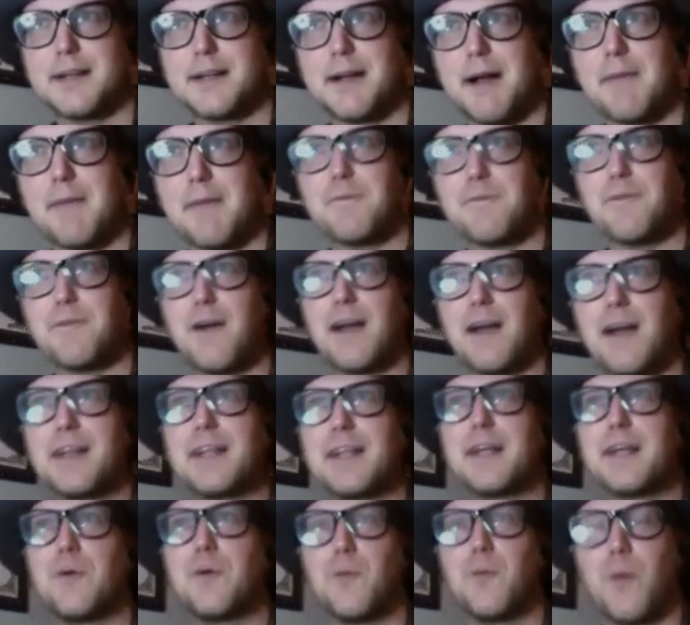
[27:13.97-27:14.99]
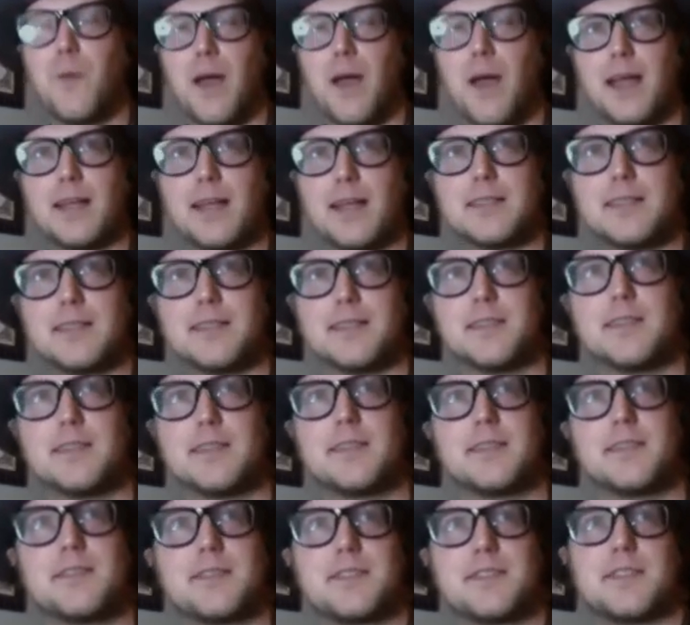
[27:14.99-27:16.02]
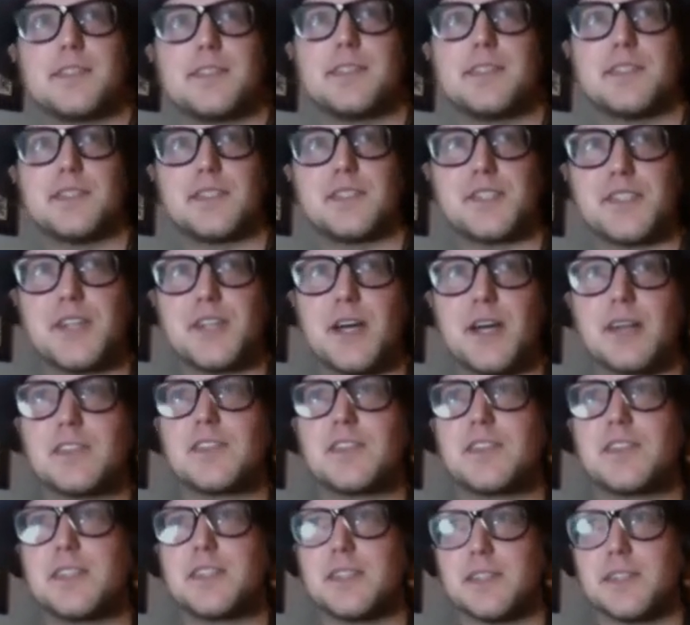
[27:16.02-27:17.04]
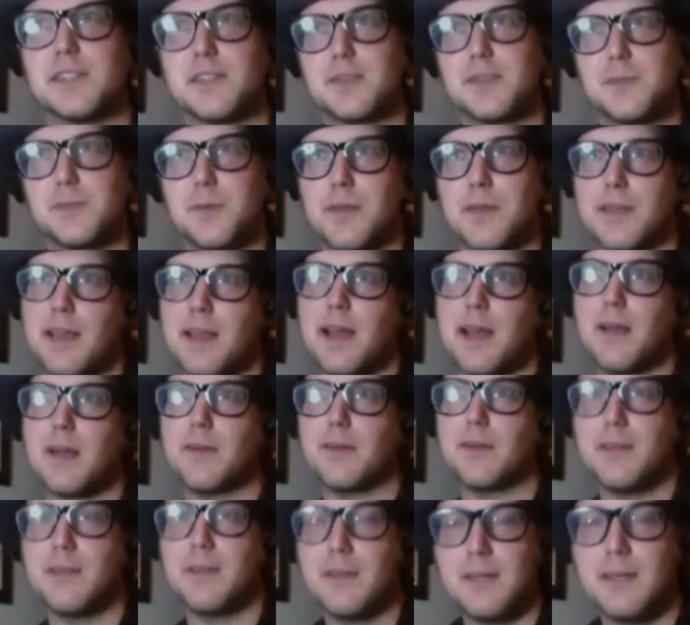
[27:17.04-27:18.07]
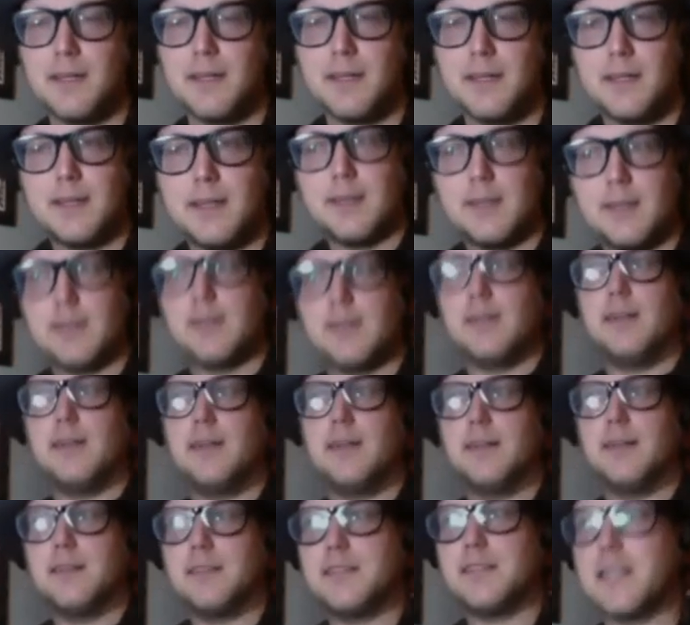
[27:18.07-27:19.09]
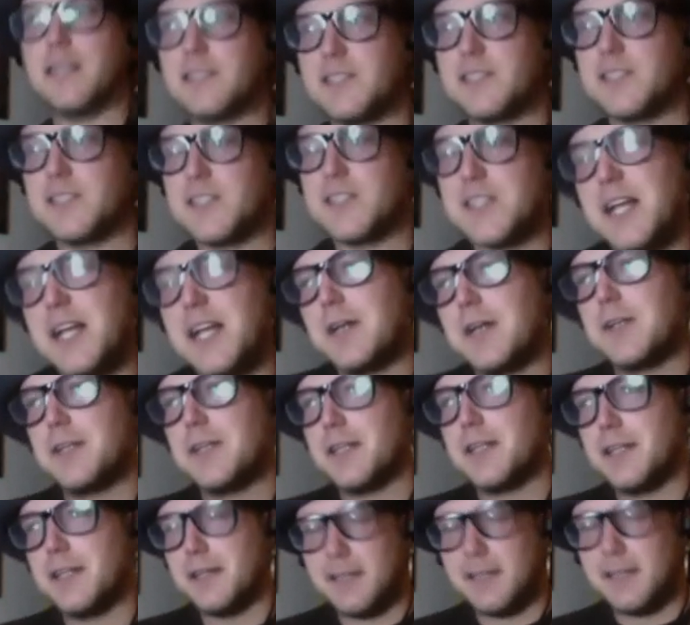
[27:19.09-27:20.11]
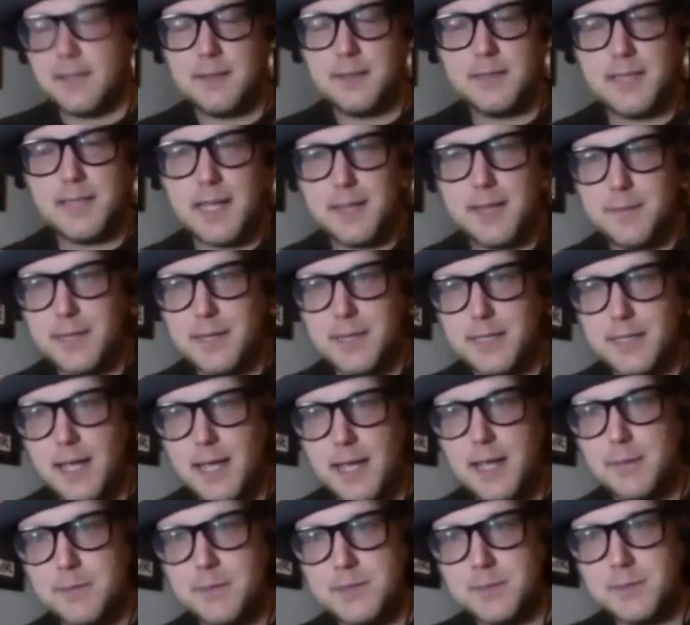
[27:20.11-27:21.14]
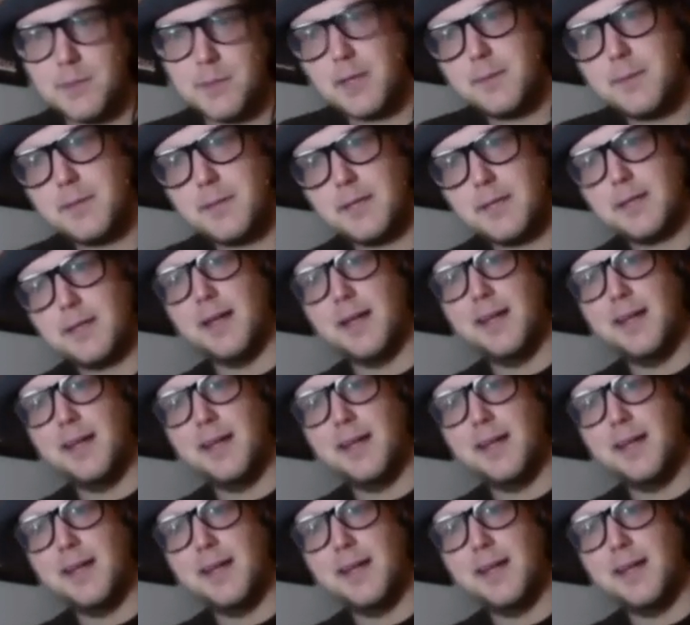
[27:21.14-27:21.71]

I'm finding a way to discuss this without necessarily naming names, maybe.